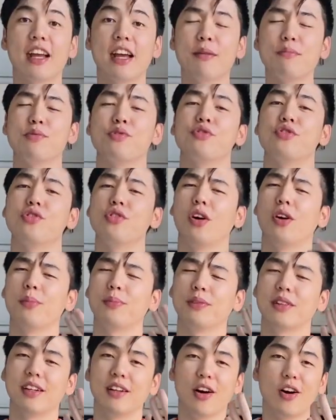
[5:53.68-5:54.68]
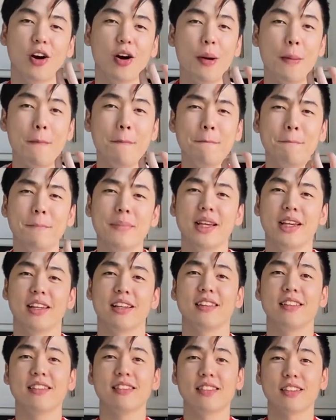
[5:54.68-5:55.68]
absorb the
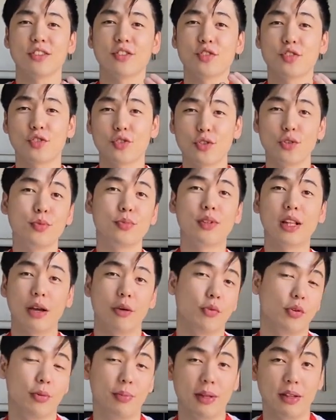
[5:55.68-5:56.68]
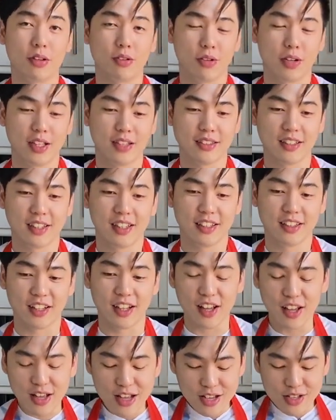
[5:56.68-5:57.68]
amazing soup that we'll be creating later.
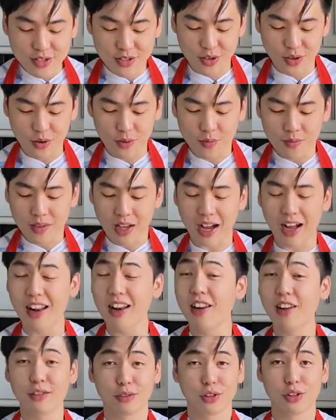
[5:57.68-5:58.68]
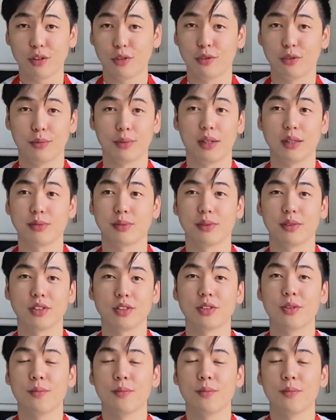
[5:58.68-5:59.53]
So I love tofu puffs because